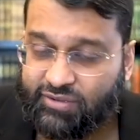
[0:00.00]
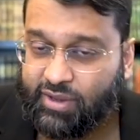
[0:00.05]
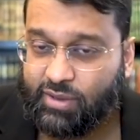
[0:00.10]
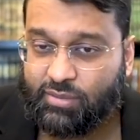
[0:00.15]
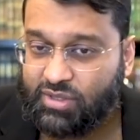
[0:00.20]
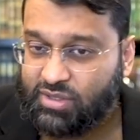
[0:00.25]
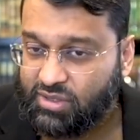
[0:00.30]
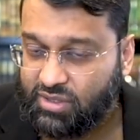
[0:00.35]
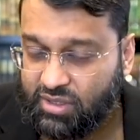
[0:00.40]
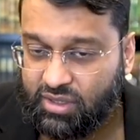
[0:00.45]

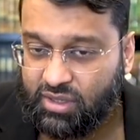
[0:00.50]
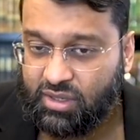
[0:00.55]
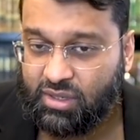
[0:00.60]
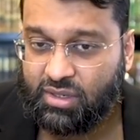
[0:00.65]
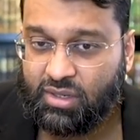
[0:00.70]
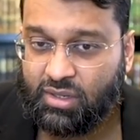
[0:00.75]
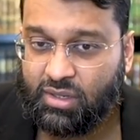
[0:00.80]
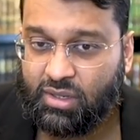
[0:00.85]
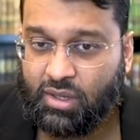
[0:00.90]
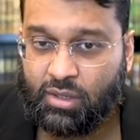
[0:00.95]
famously in,
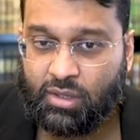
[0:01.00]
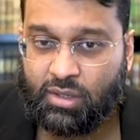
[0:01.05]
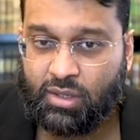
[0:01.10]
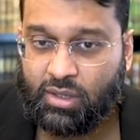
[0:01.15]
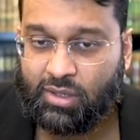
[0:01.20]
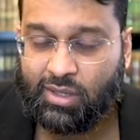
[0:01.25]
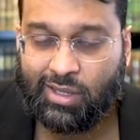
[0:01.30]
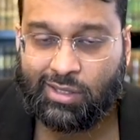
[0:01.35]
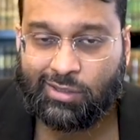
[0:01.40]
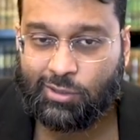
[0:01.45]
in
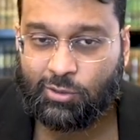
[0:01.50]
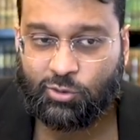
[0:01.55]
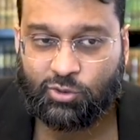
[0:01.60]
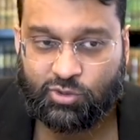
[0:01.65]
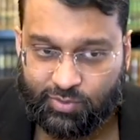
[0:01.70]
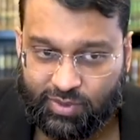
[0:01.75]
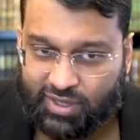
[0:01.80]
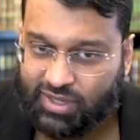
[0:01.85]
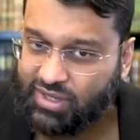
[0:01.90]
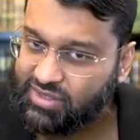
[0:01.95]
in Andalus,
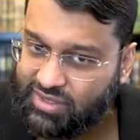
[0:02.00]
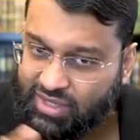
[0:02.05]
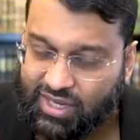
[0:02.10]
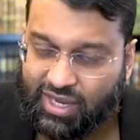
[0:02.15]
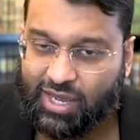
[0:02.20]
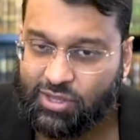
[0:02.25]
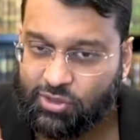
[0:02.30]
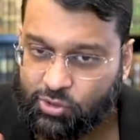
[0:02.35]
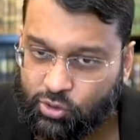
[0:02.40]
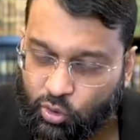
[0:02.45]
because they
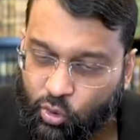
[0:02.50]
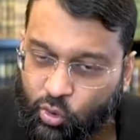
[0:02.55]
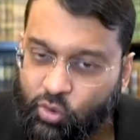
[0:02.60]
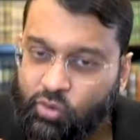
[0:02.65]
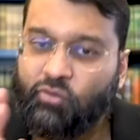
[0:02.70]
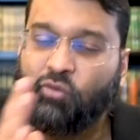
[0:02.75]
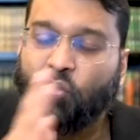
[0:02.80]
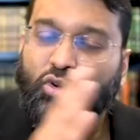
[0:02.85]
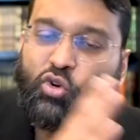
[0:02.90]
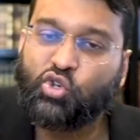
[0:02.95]
had their own
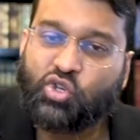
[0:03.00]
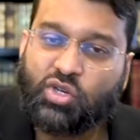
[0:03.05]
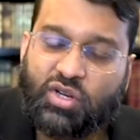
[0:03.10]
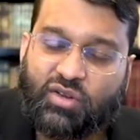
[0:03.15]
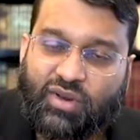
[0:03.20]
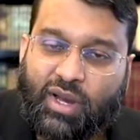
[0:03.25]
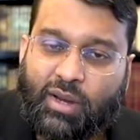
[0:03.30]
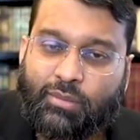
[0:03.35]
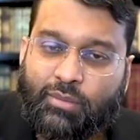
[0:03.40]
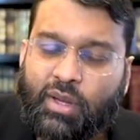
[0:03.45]
version
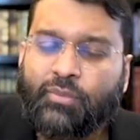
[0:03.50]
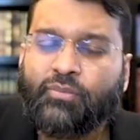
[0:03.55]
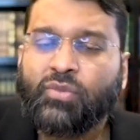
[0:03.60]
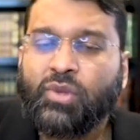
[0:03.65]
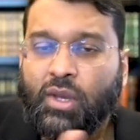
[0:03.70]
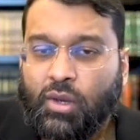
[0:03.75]
of Hanbal.